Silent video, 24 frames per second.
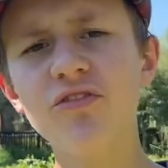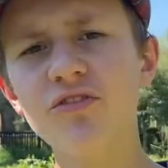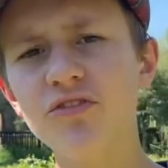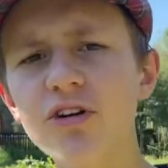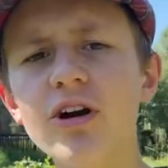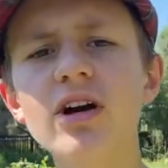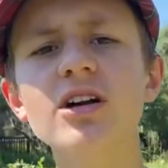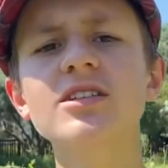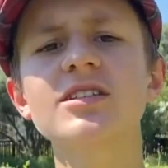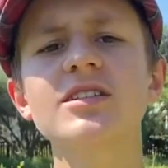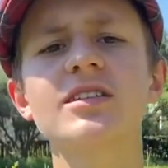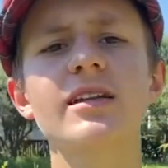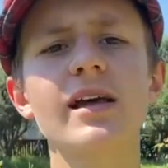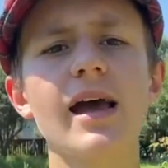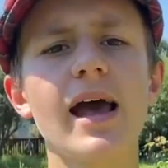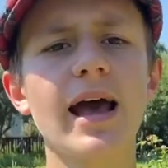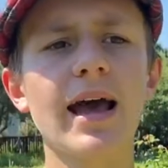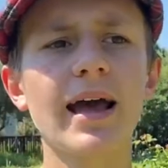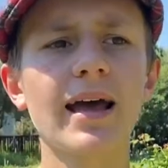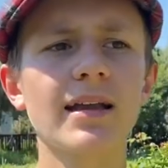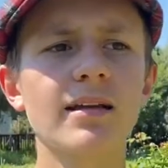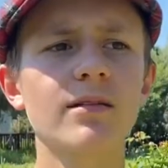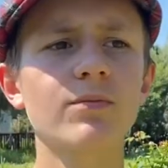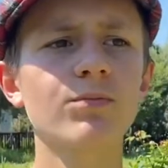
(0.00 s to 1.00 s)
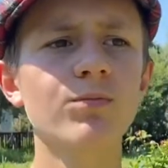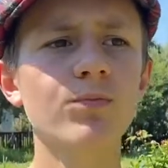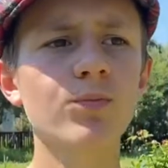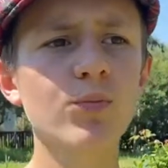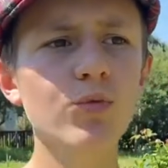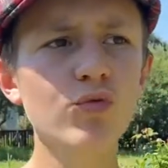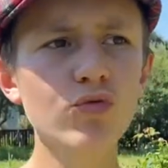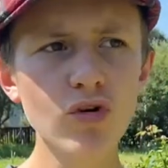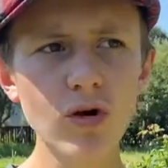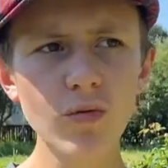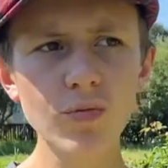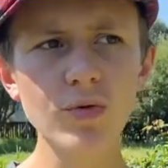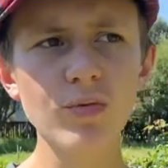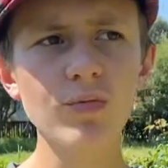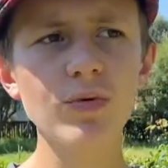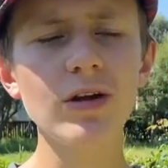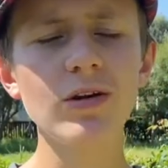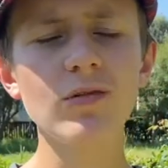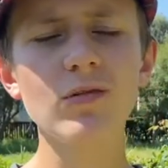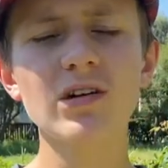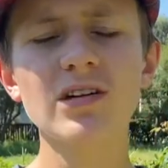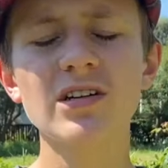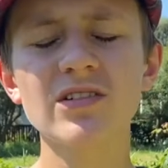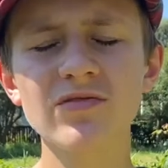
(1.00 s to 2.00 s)
first and probably
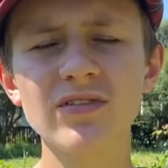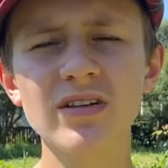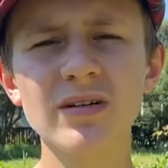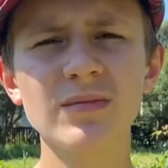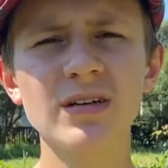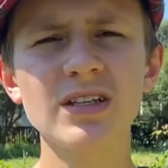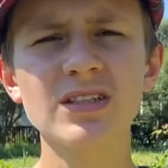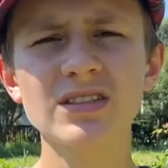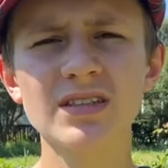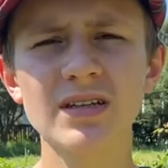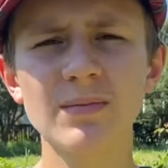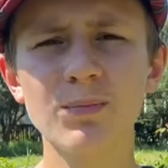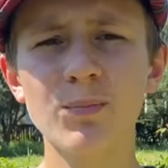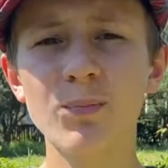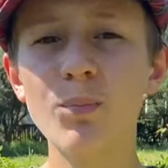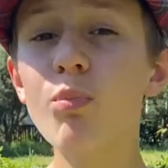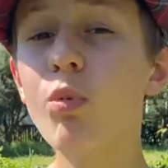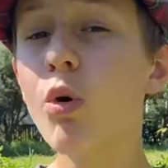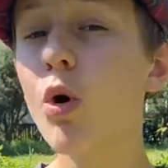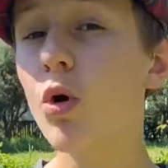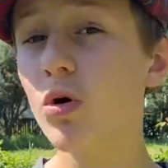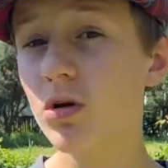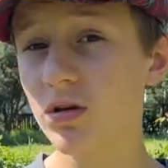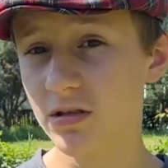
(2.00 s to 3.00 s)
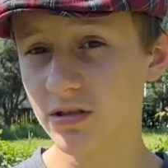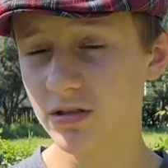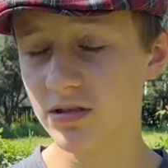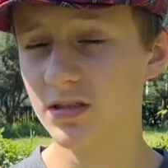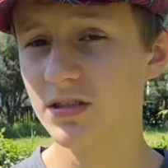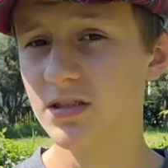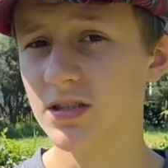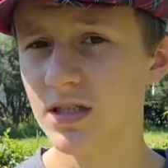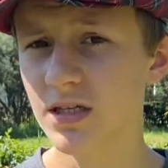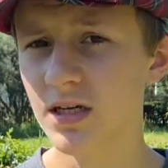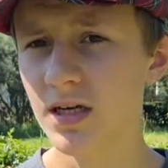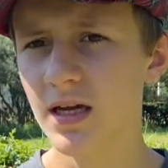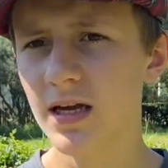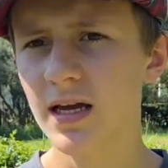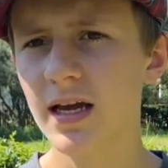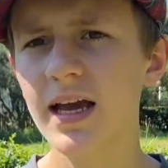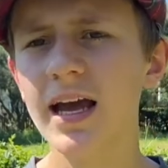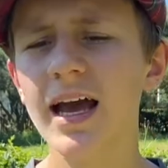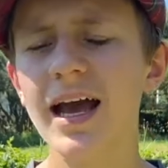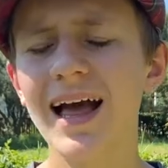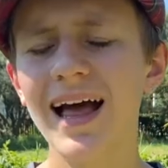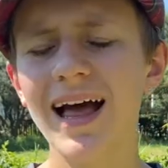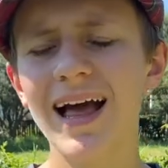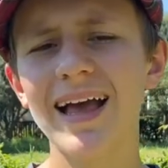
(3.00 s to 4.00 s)
one of the most important
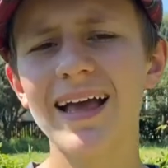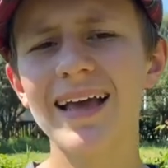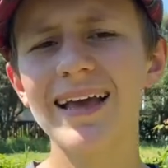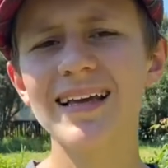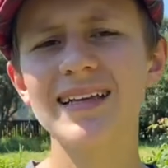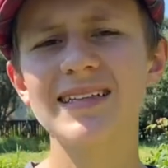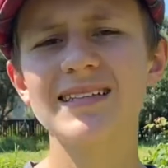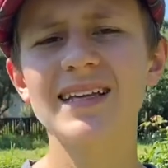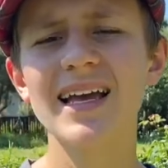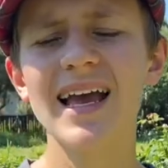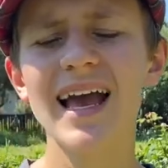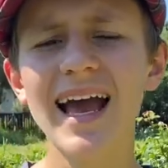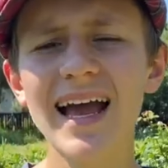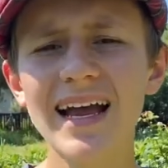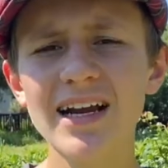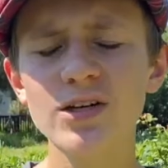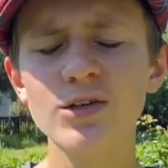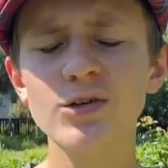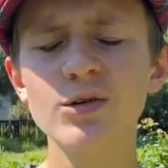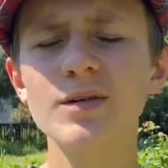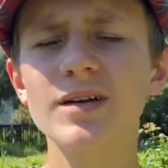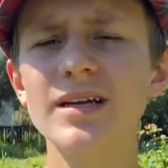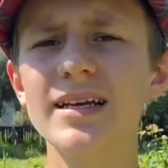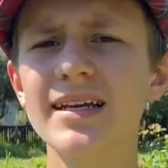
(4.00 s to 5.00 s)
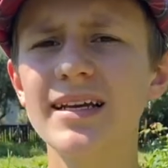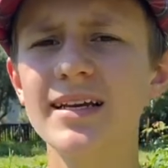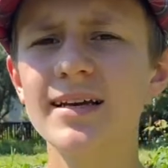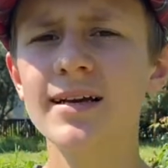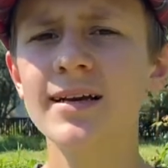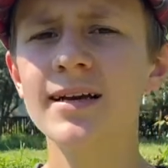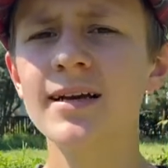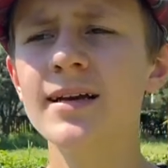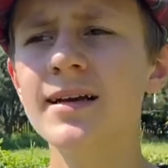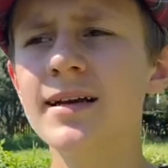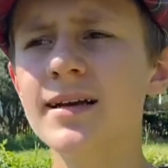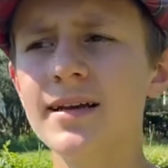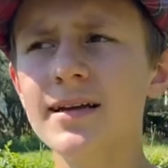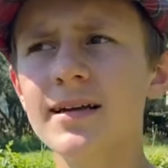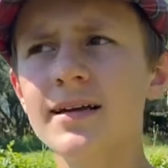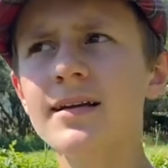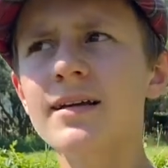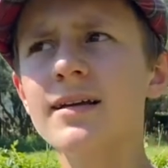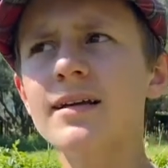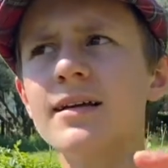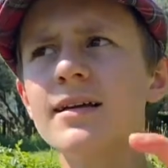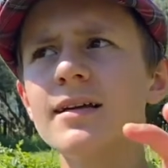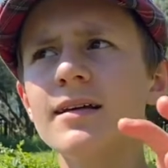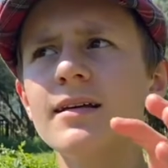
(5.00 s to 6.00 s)
is actually
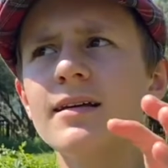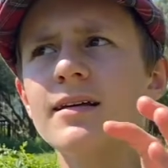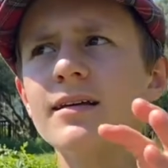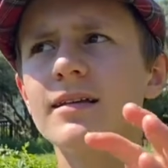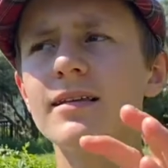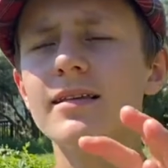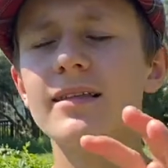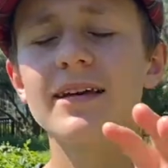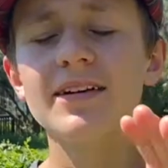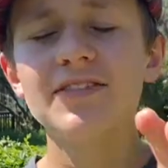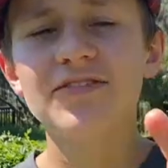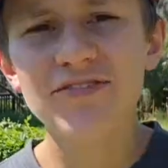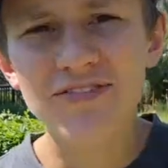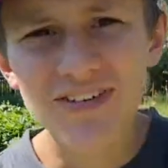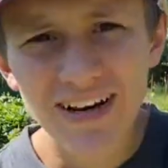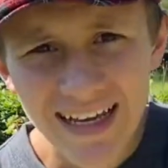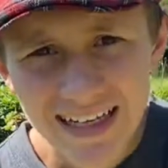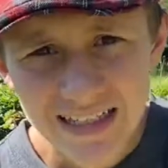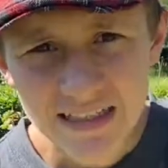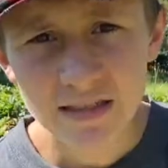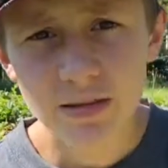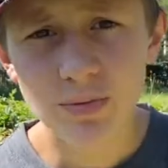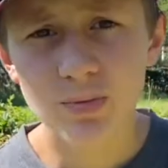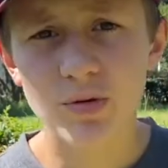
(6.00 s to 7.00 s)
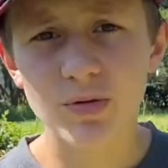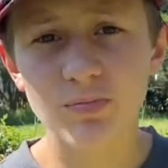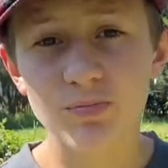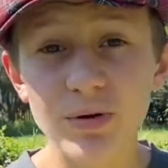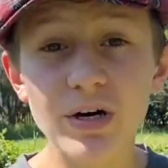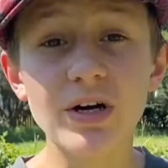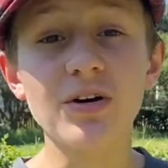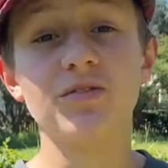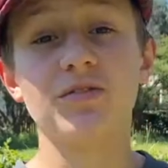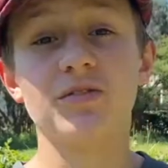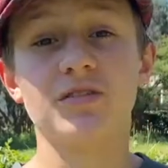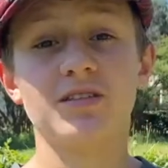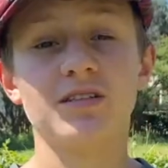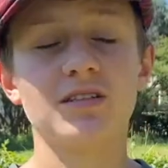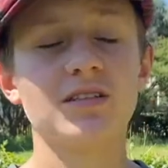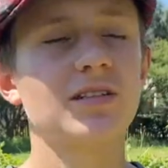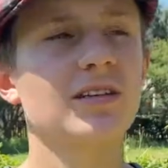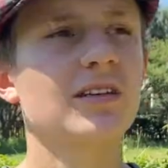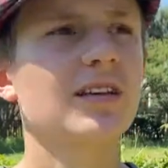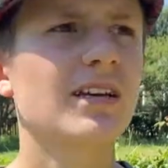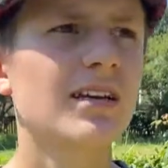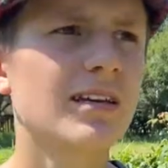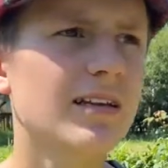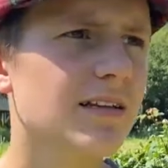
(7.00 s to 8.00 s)
their flexible bones.
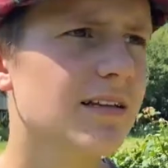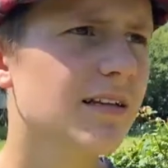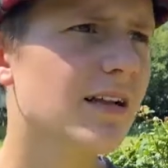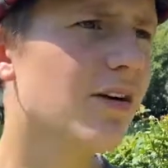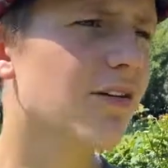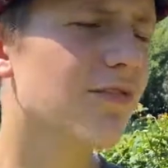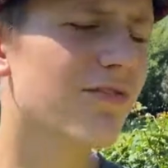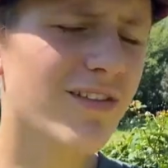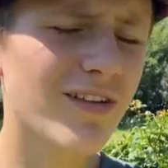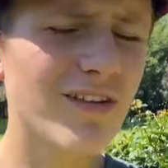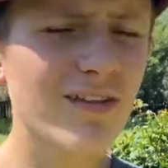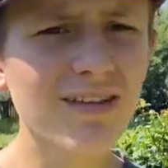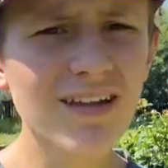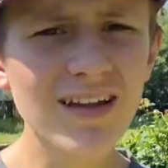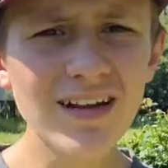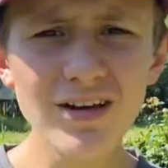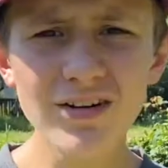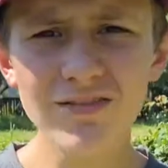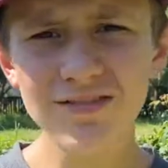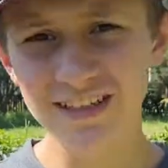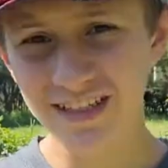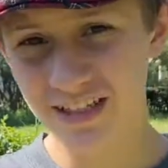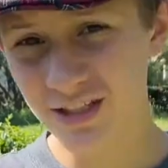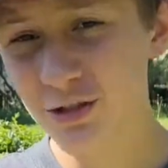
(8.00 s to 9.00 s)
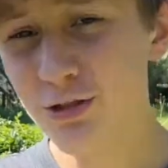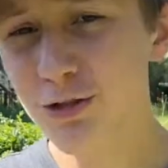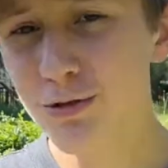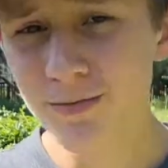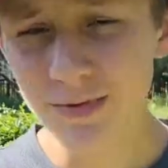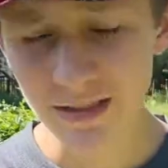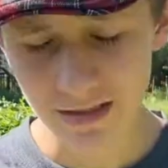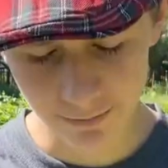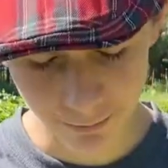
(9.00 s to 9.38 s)
Now, if you think of a human